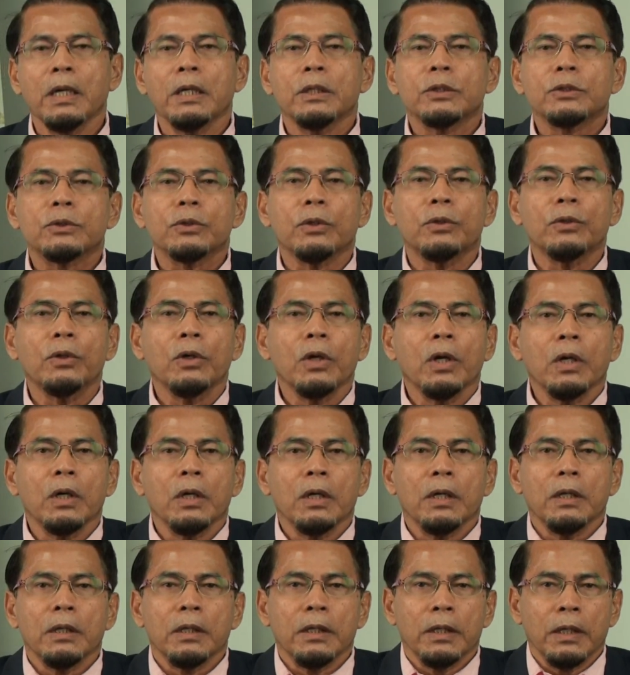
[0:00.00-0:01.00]
So
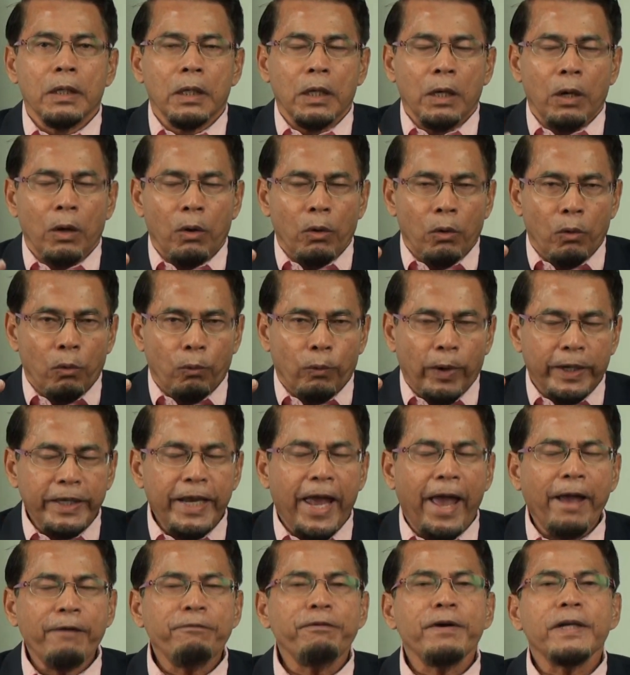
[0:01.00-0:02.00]

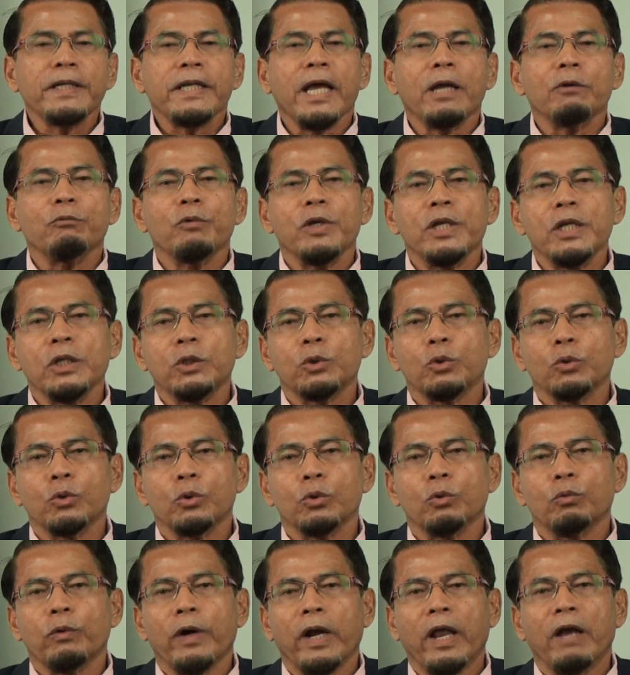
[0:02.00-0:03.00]
whatever that we need to
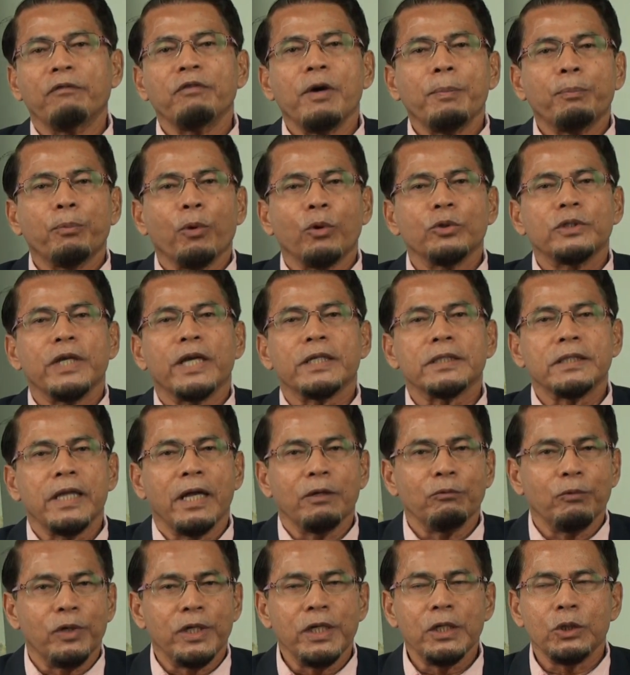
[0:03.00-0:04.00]
do, whatever projects
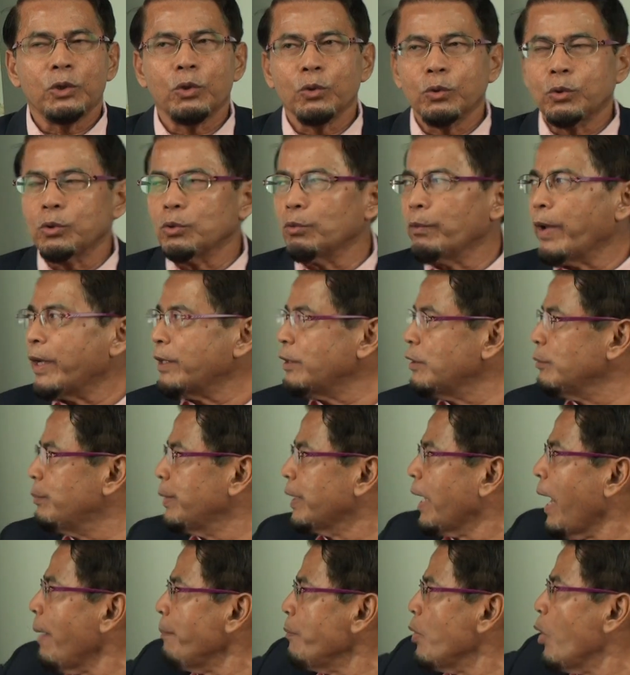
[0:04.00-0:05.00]
that we need to do, when you
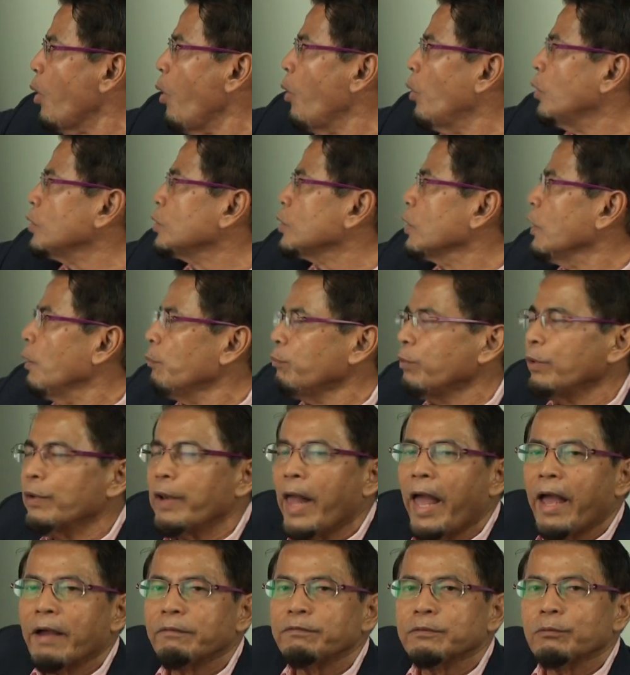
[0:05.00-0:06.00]
become coach, we'll
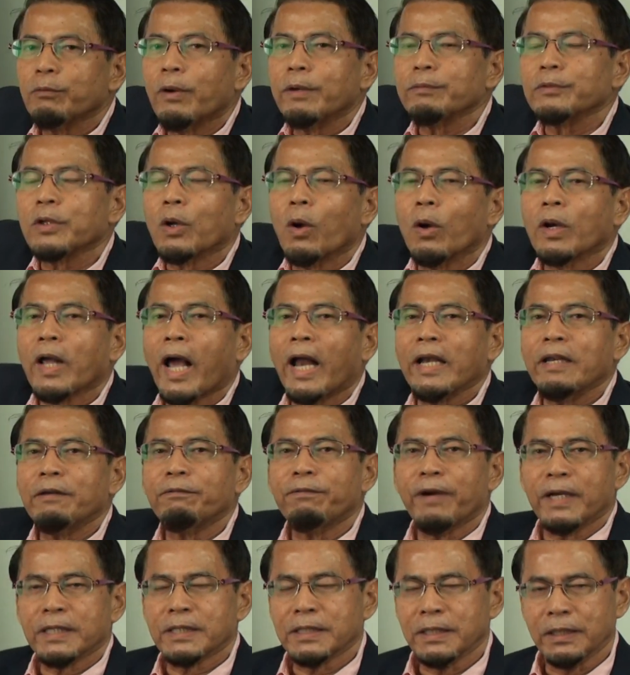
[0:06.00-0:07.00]
have what we call
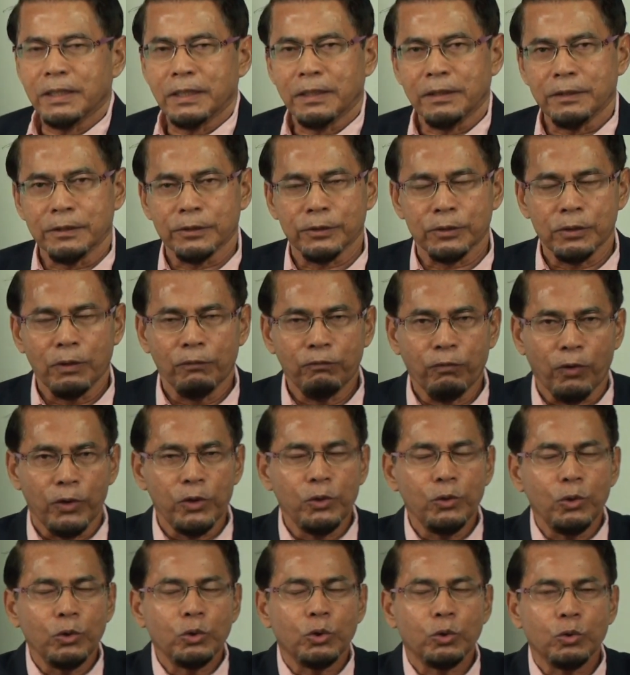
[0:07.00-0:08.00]
Khalifa circles for
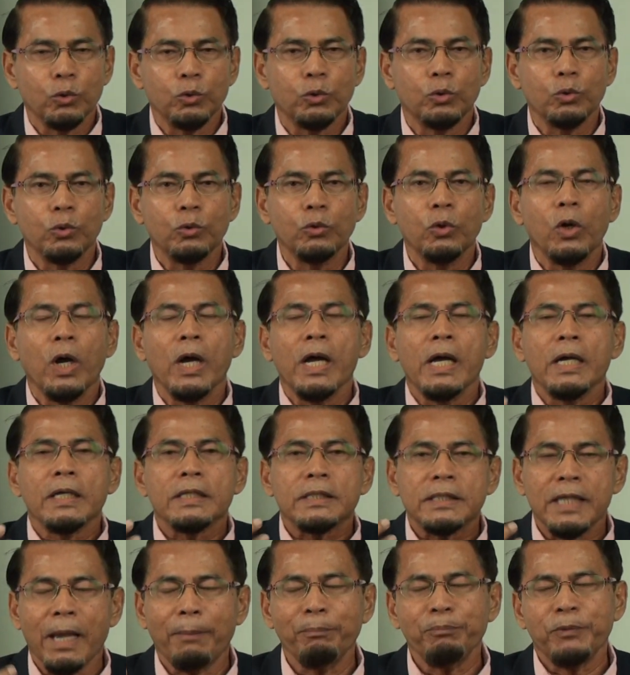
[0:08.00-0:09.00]
you to do
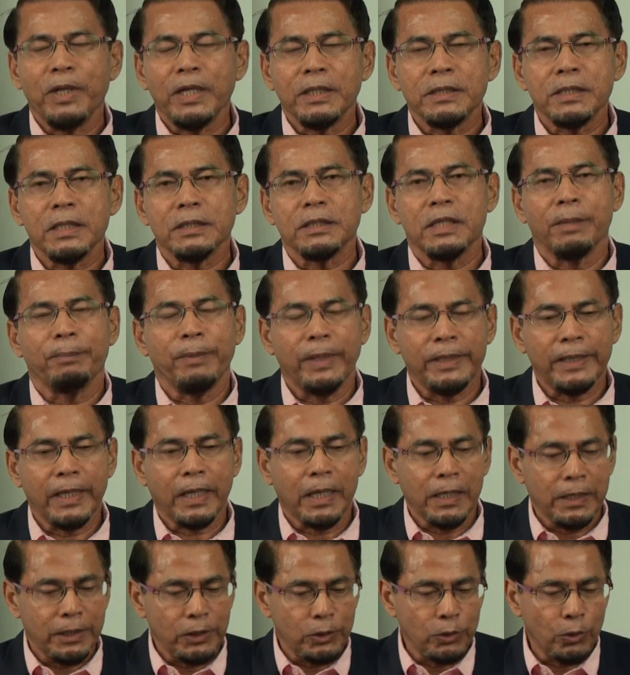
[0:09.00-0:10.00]
something systematically.